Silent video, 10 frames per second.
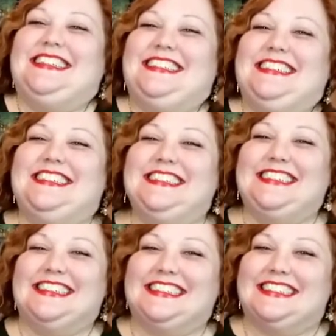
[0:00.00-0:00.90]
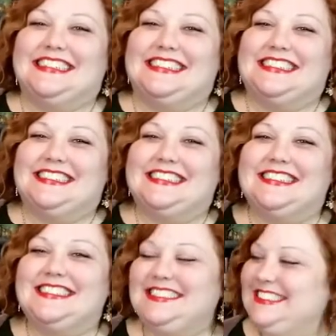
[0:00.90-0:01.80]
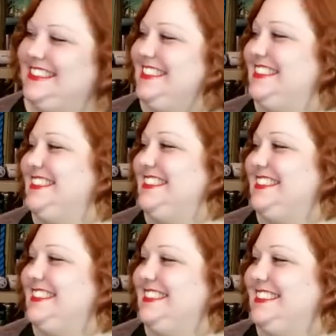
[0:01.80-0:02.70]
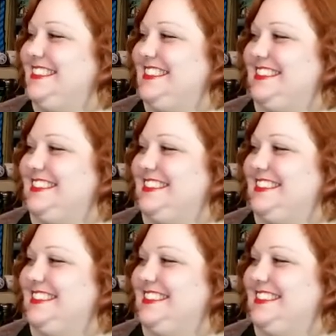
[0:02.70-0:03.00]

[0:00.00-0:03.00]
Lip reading: No words are spoken by the person on screen.